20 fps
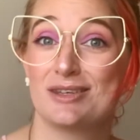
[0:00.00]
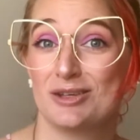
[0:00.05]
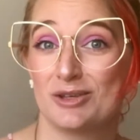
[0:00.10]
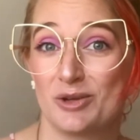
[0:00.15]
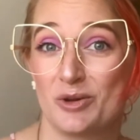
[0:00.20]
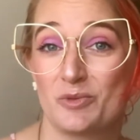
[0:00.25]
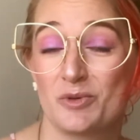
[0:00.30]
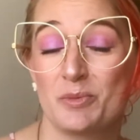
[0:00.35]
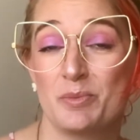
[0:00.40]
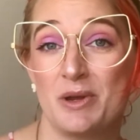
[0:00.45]
you
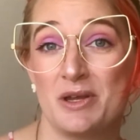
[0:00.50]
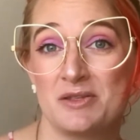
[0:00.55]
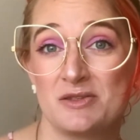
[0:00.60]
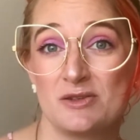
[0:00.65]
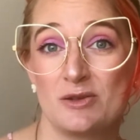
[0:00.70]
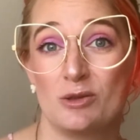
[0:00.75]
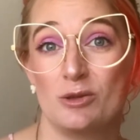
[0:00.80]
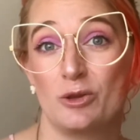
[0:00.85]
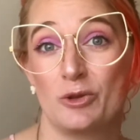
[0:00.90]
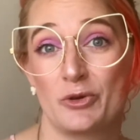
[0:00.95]
know,
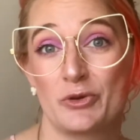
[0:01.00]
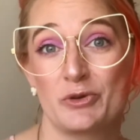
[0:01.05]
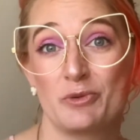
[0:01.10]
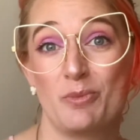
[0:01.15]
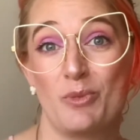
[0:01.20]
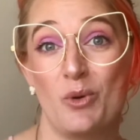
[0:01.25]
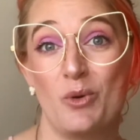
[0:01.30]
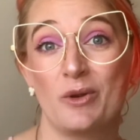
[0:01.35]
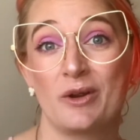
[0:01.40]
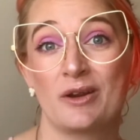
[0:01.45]
Rapunzel learned
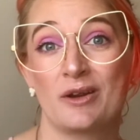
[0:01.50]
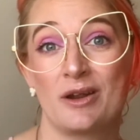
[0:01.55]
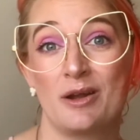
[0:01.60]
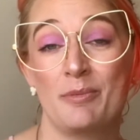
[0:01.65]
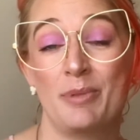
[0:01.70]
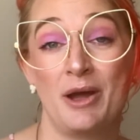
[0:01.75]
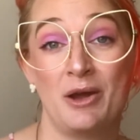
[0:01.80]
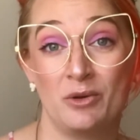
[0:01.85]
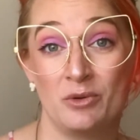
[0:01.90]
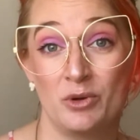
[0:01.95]
more
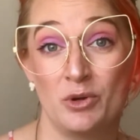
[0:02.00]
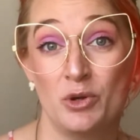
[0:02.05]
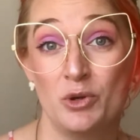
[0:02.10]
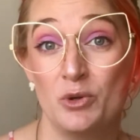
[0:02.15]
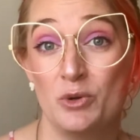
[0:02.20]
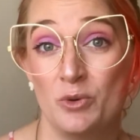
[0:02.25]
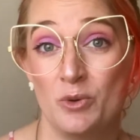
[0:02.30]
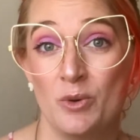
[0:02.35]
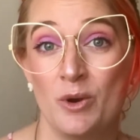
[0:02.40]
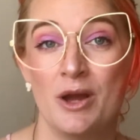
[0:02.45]
about
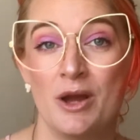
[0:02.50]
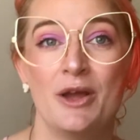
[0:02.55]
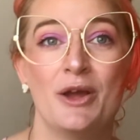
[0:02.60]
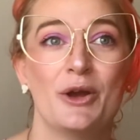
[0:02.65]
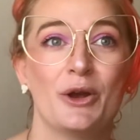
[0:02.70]
who